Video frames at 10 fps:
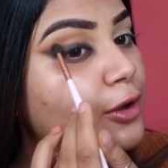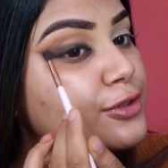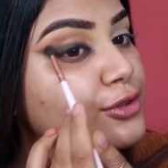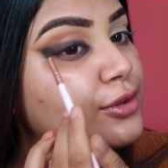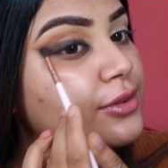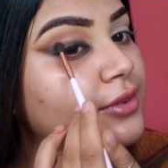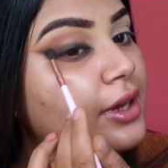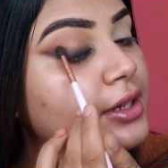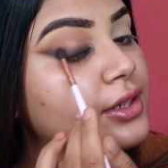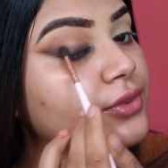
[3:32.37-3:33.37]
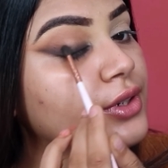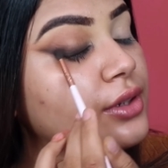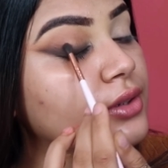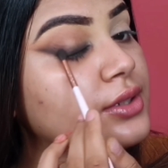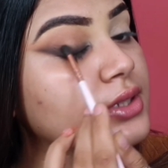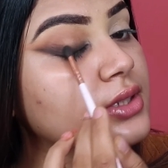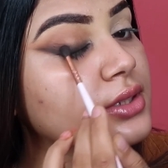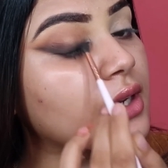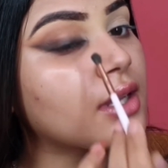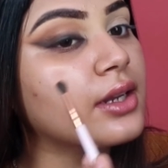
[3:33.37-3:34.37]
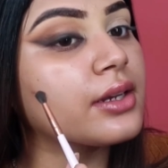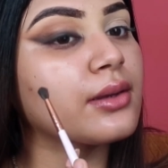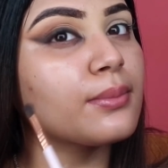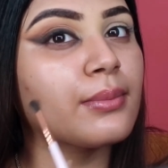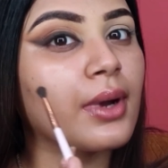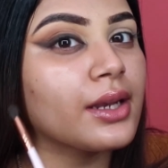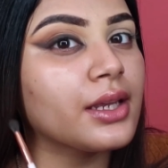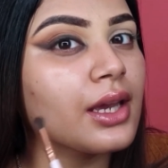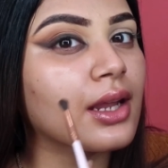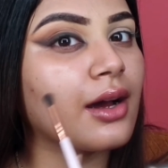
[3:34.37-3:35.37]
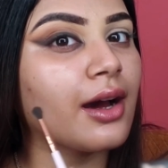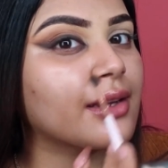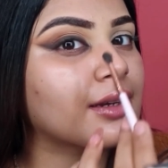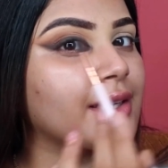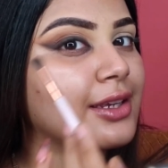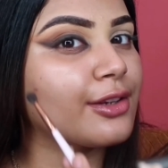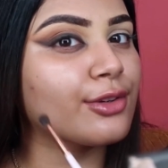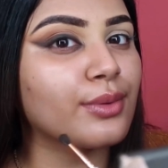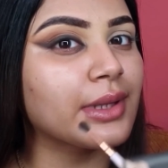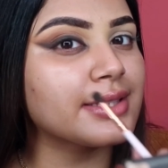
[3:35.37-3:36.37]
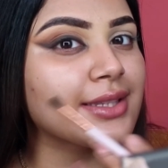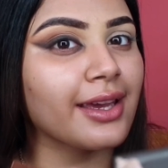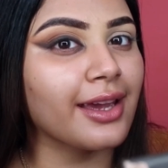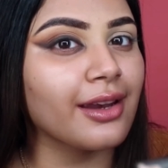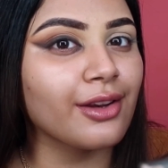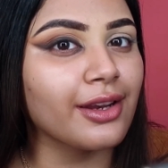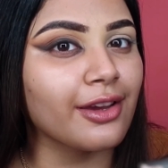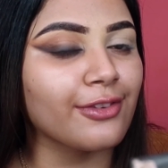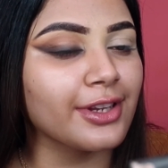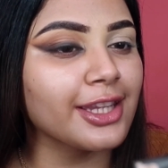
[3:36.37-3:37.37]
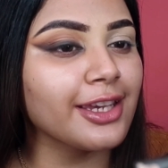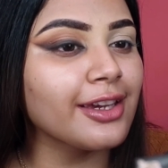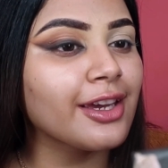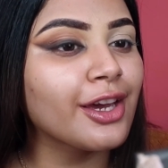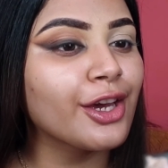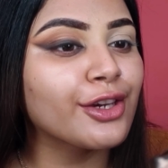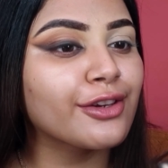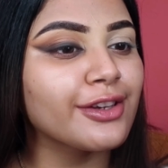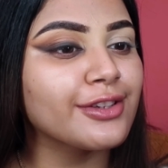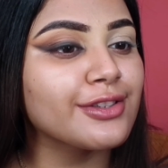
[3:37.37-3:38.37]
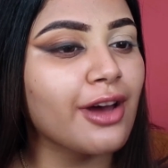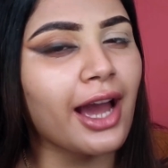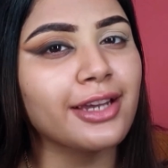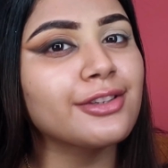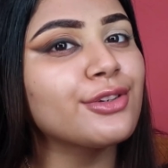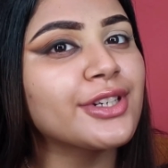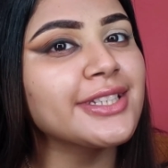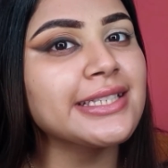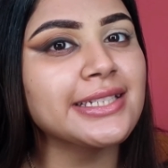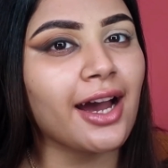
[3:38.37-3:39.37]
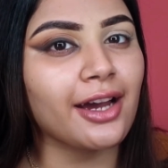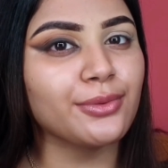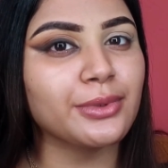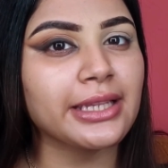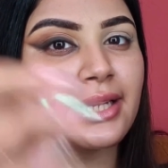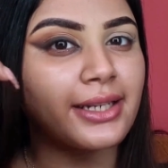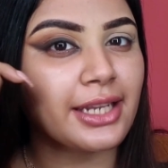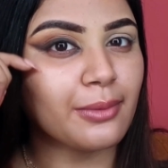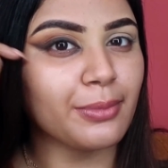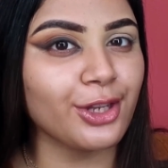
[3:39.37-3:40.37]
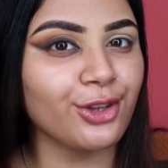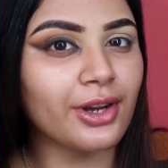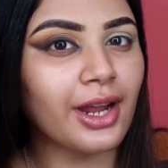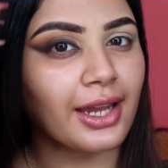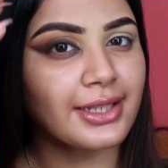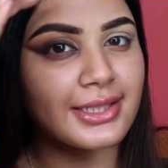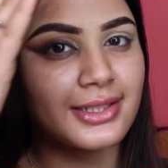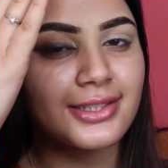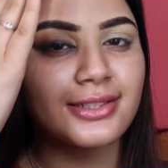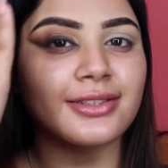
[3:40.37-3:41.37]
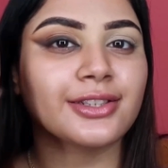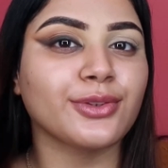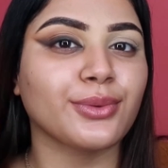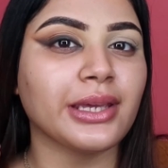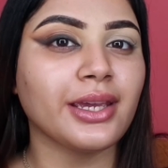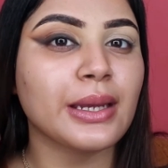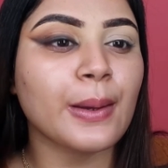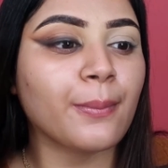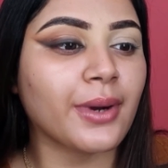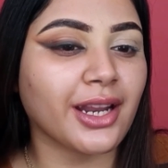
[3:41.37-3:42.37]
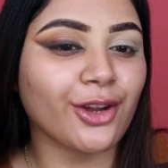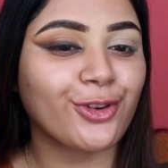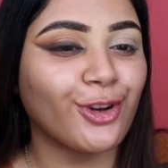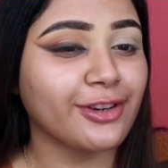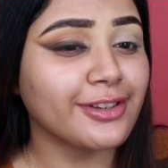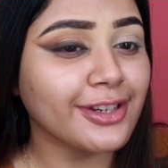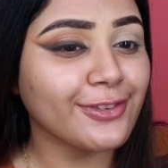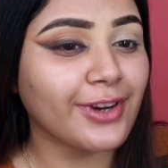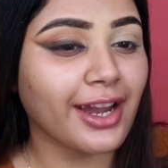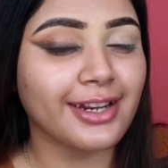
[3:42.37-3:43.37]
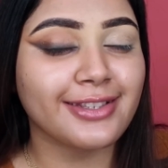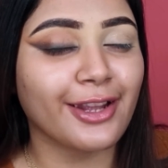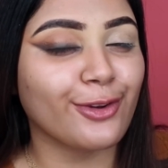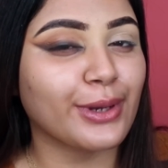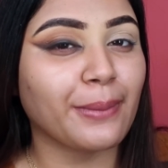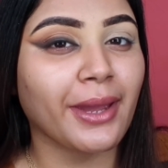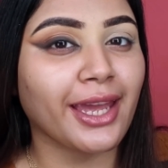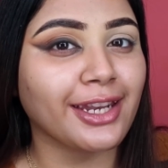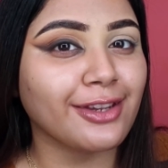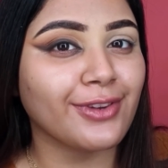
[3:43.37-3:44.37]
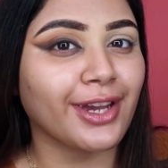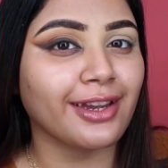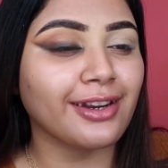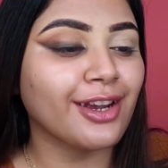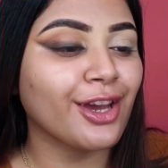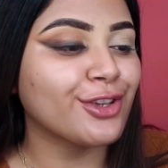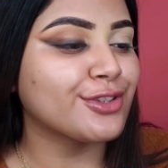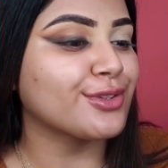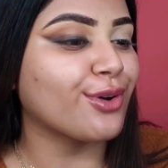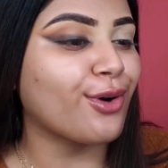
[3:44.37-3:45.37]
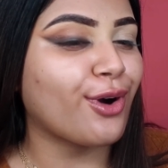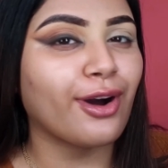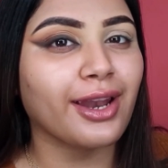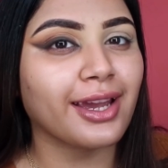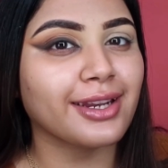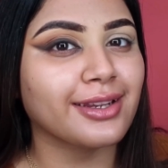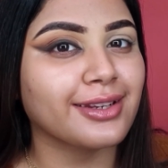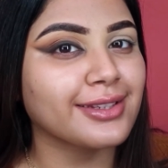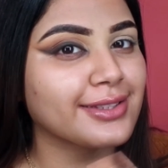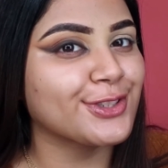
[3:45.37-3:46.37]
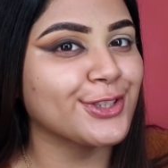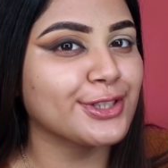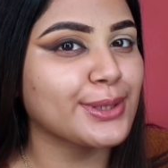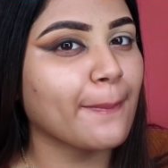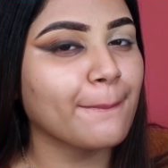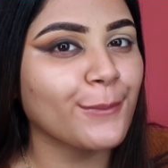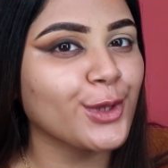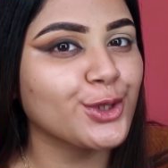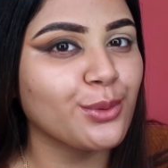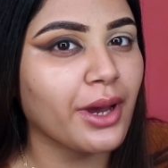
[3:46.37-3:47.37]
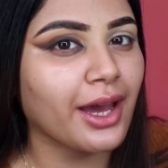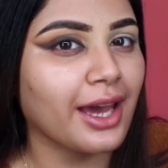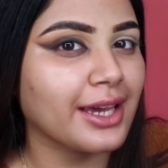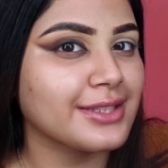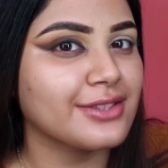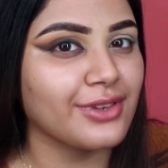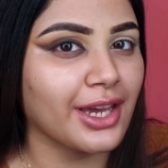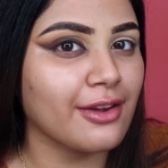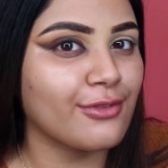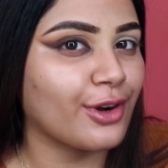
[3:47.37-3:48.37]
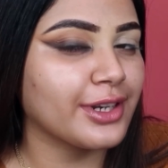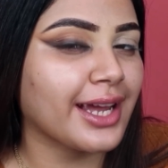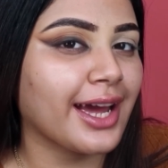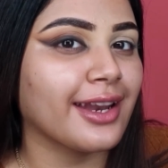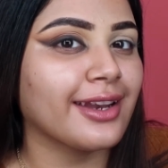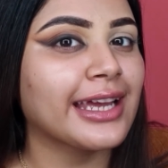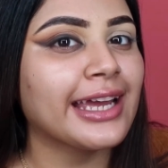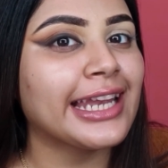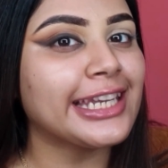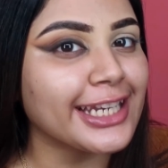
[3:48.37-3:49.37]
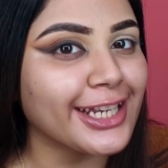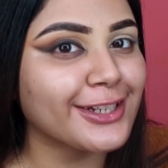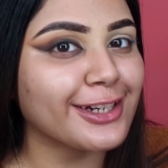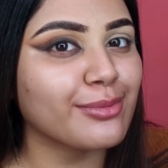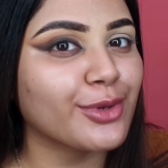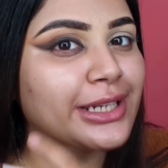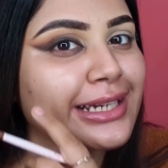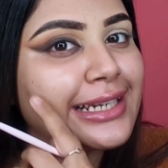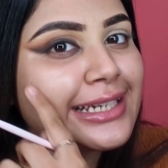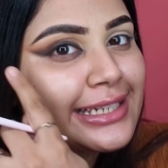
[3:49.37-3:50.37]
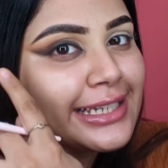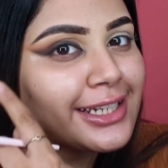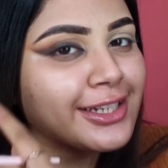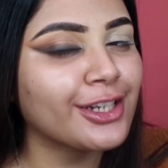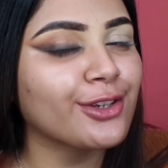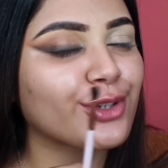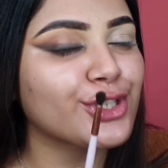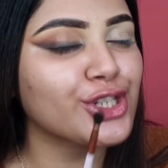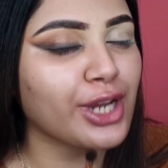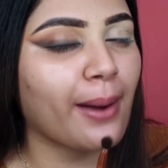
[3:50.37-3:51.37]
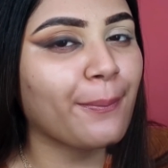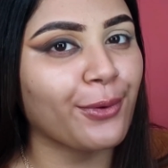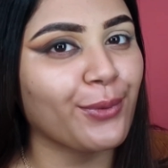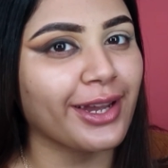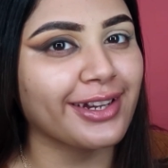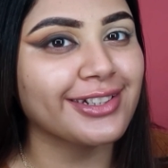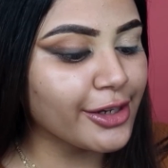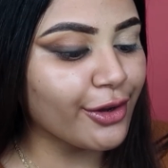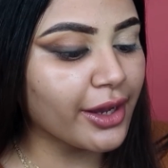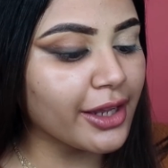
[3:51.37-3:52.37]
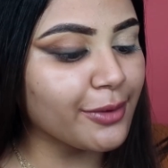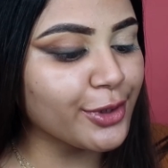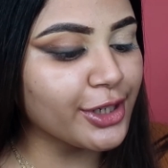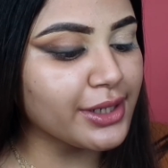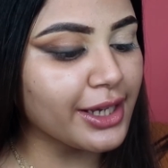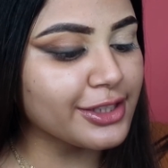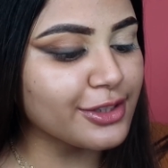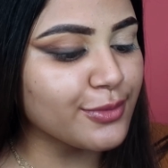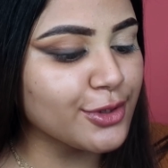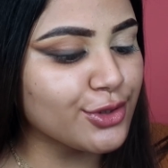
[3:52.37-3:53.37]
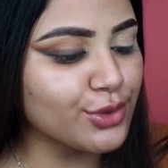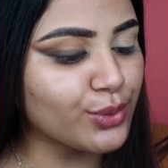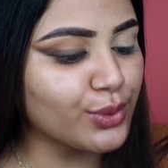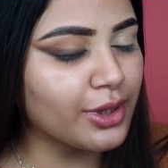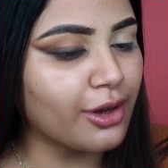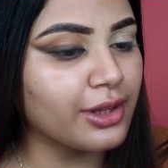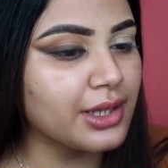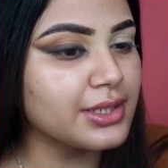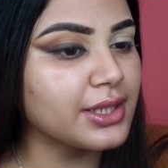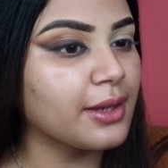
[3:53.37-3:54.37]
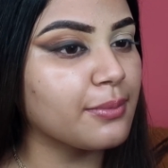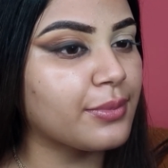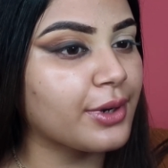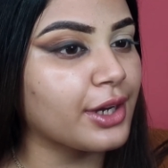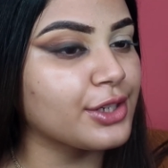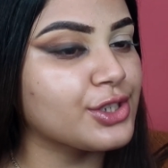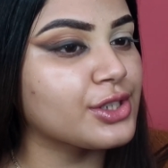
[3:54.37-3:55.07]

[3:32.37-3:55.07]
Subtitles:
don't worry if it looks a little muddy and unclean towards the end and everything, because either you can start with like taping your eyes in a certain way, but I could not really find sellotape anywhere, so all I did is just do my eyes the way I want, and later I'm gonna clean it into a sharp wing. Now again, I'm gonna take some Soothe on the same brush.